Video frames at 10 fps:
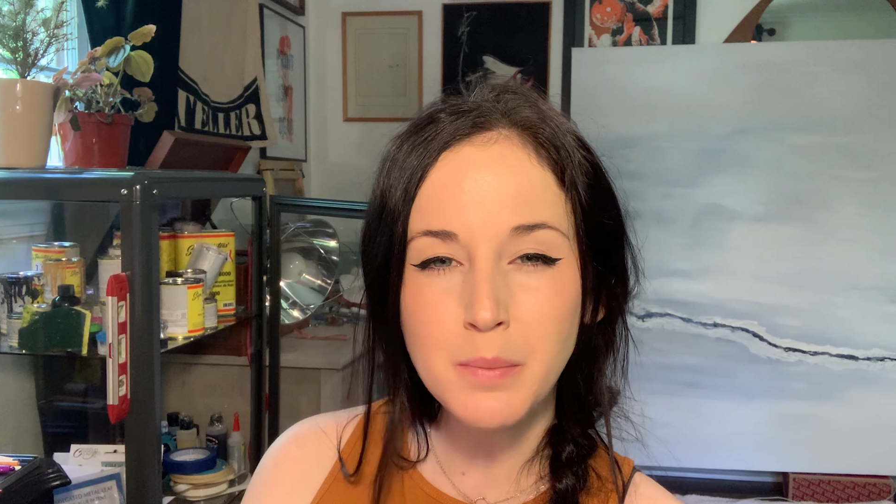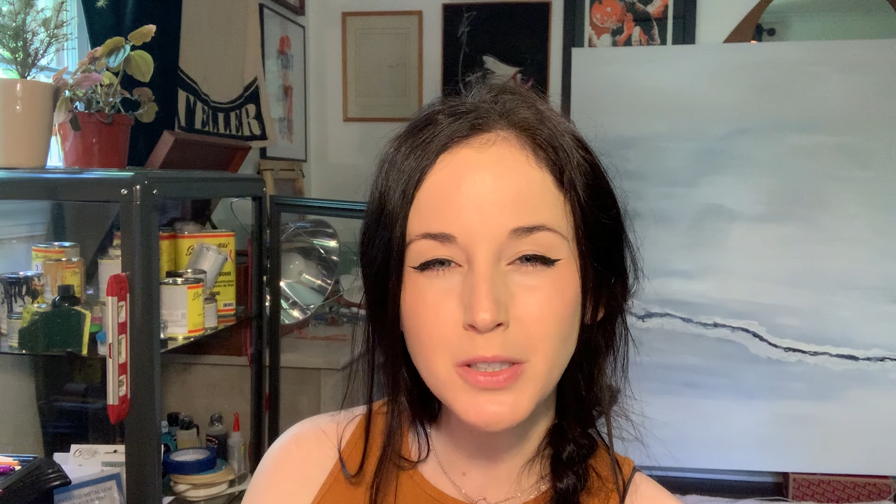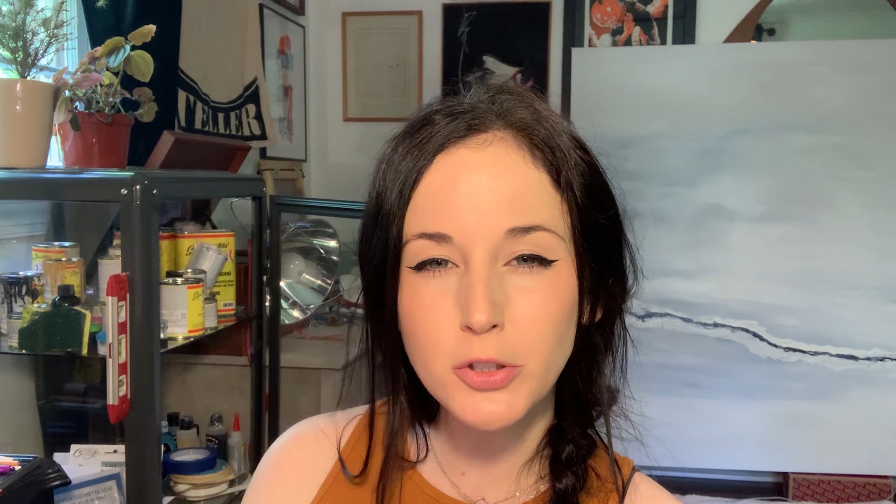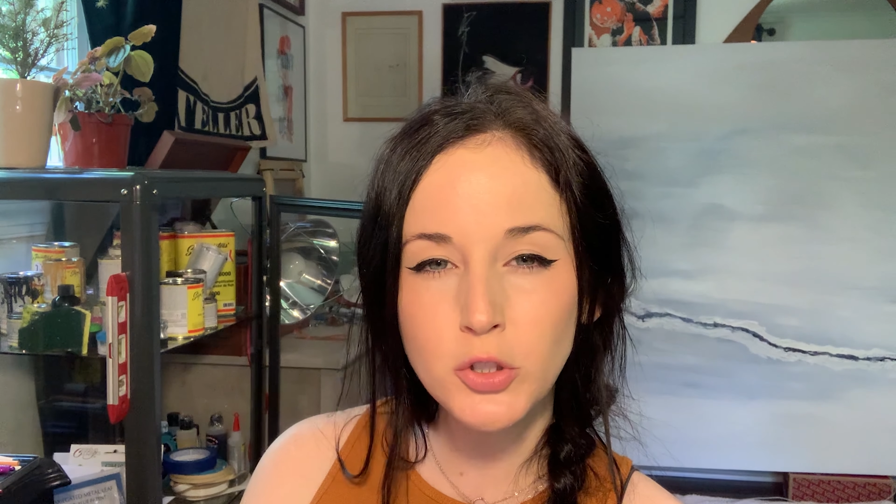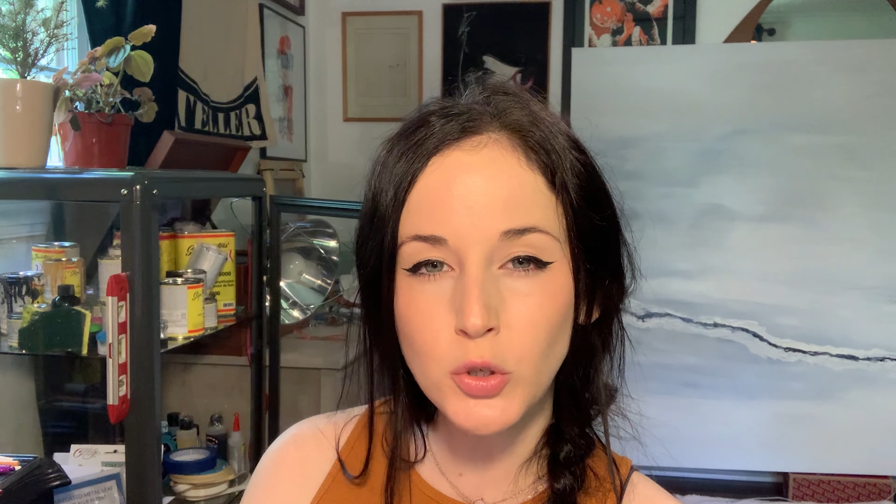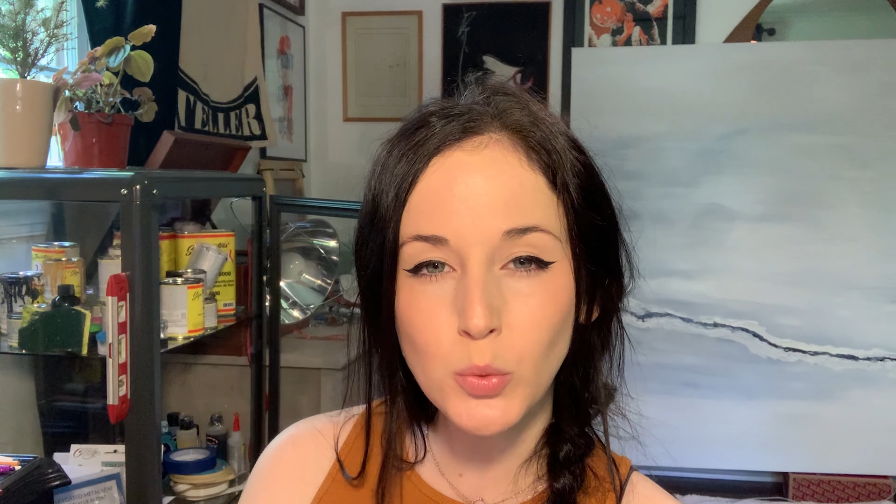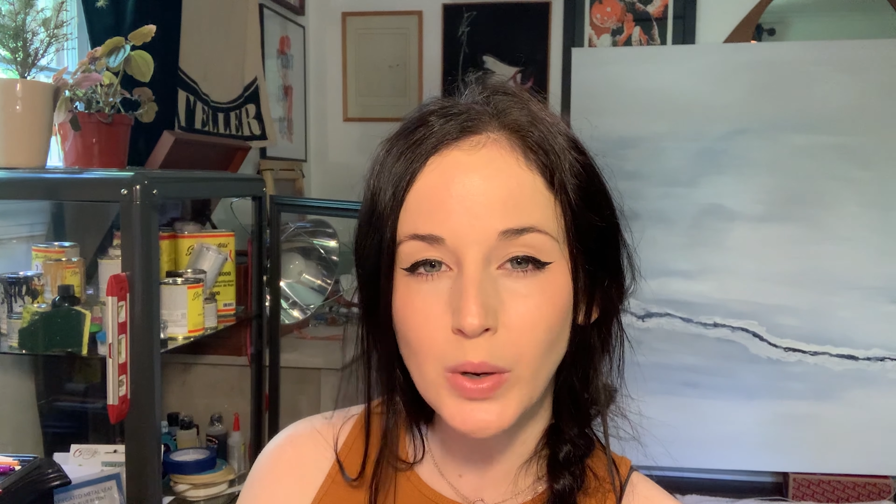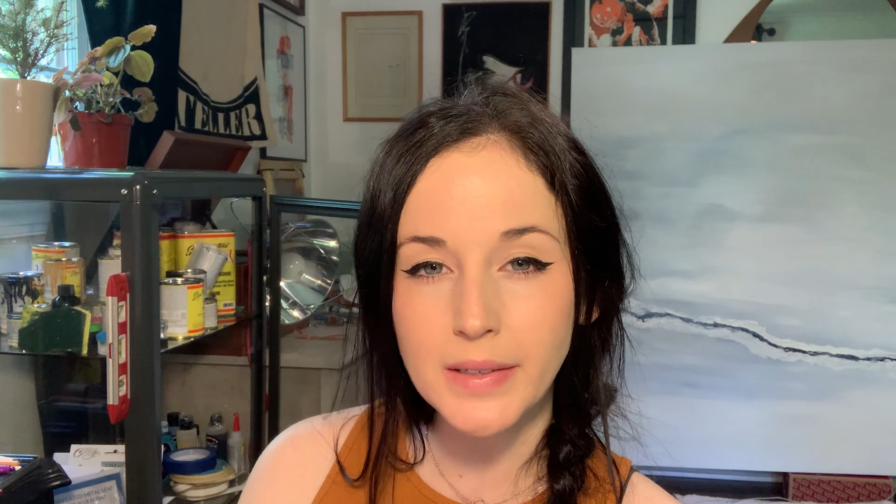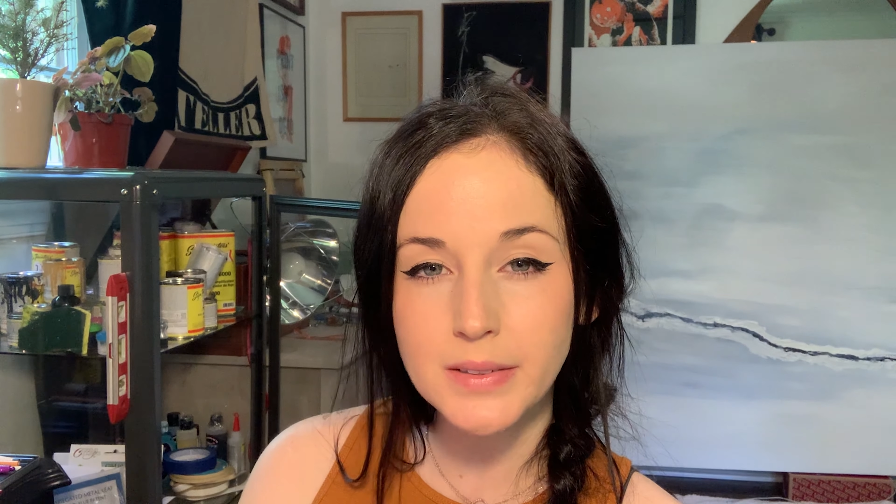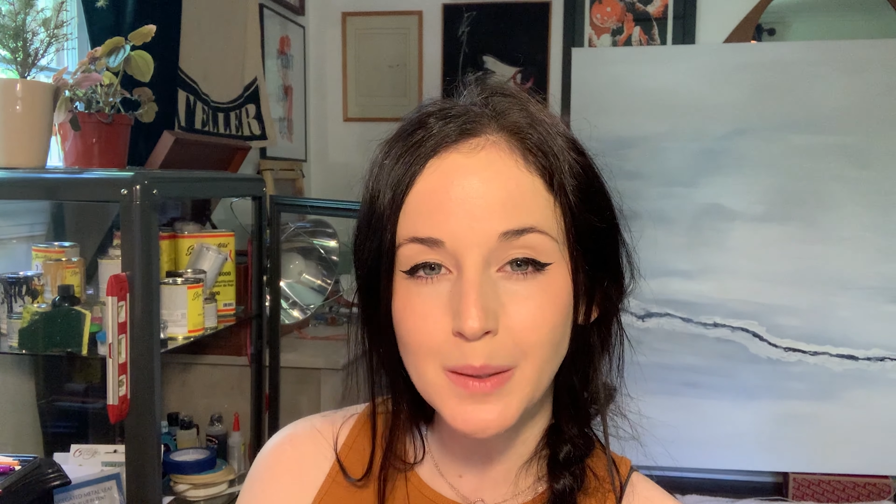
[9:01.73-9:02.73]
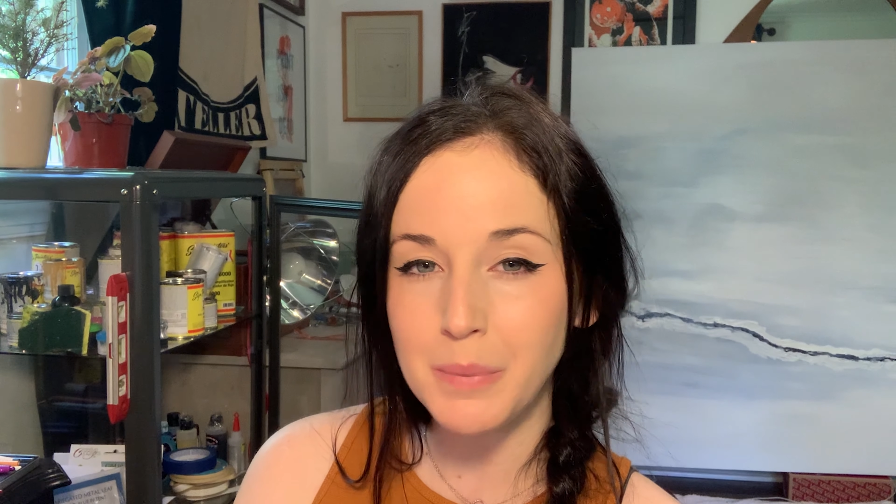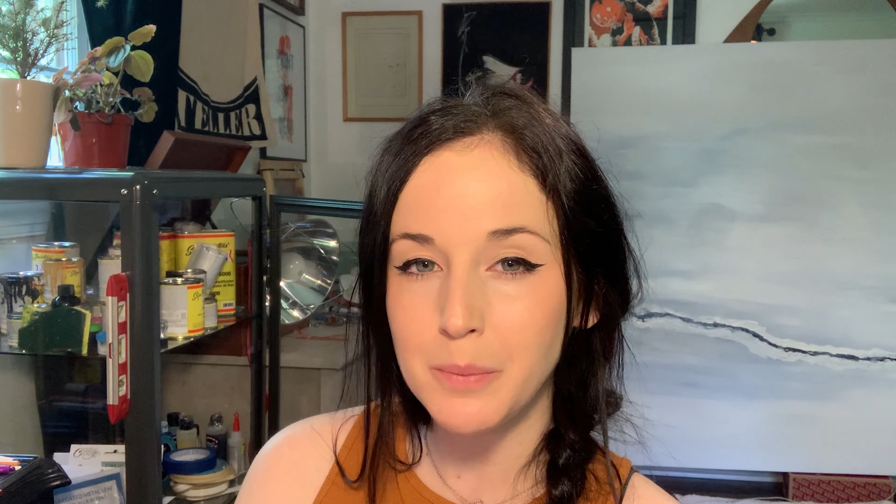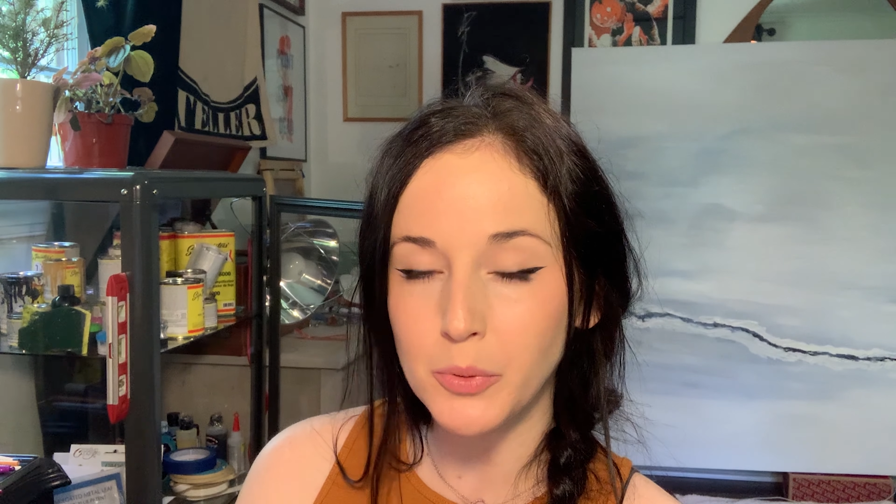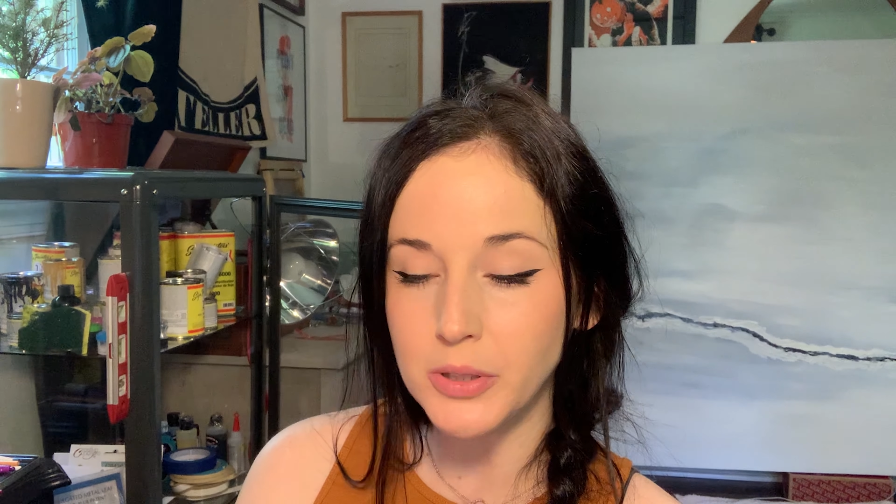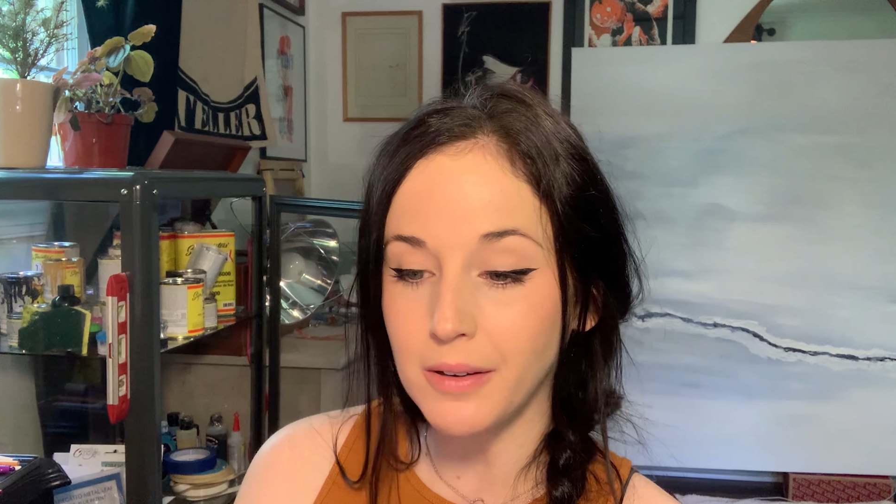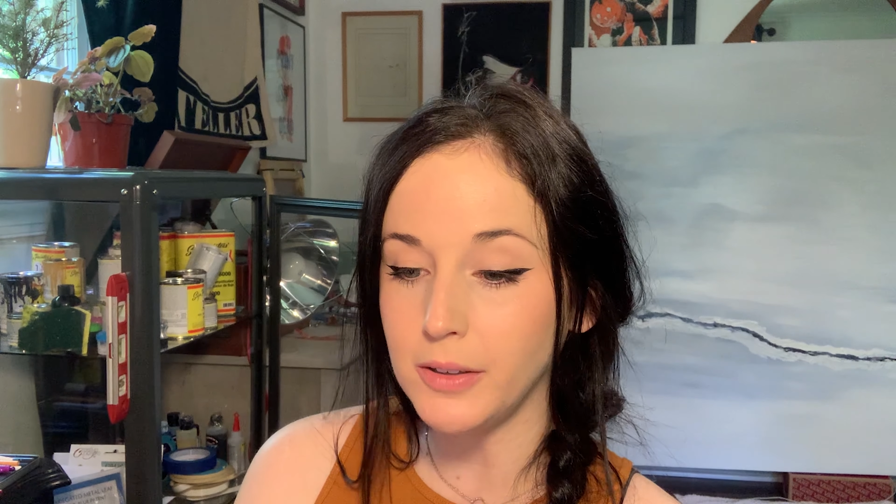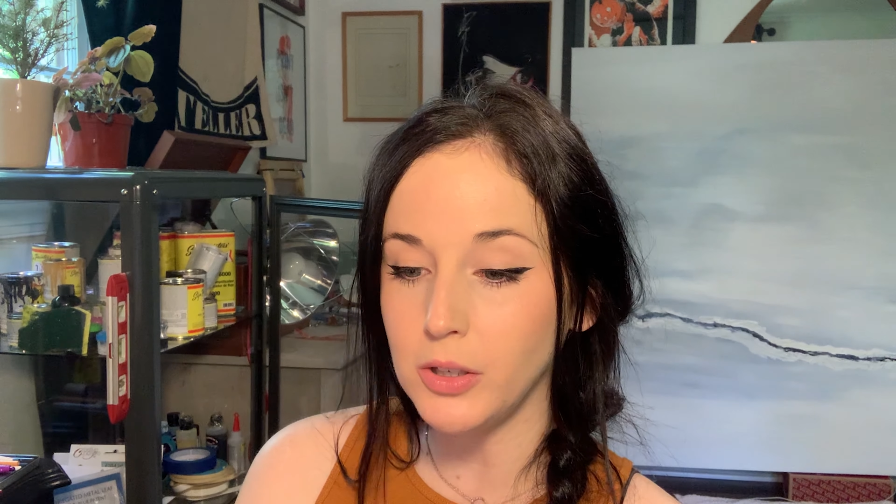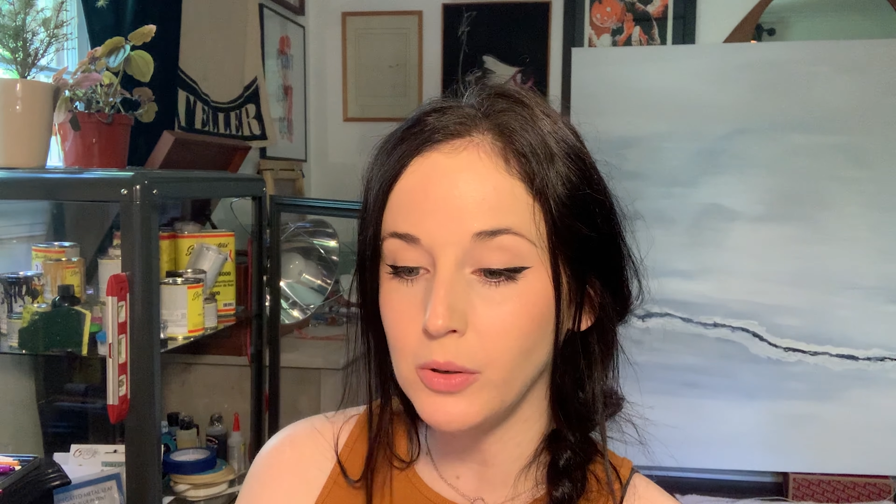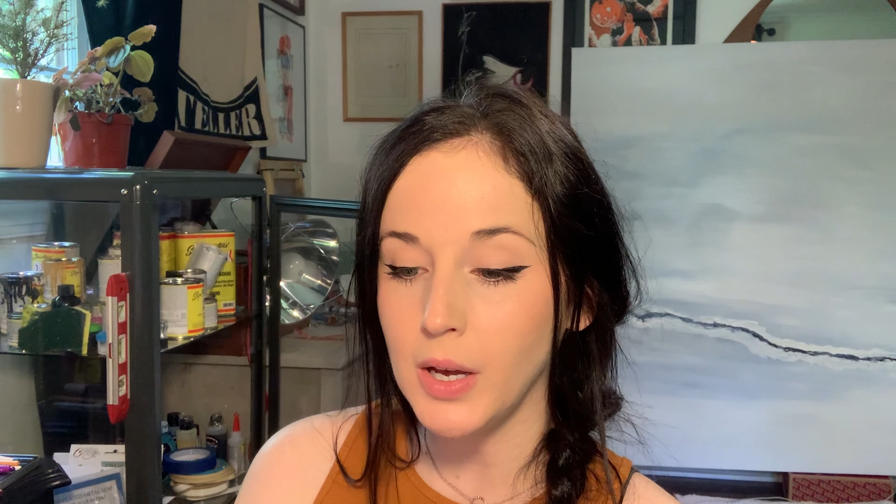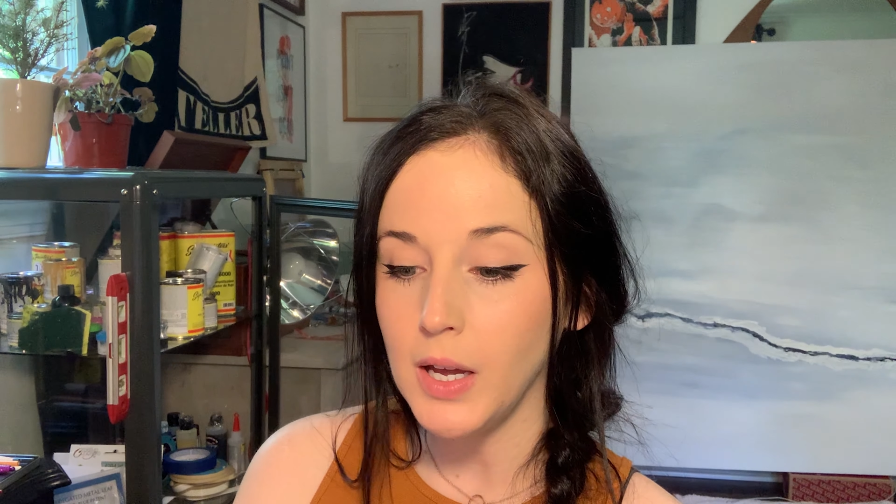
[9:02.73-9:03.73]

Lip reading: much 2 ways that people tell you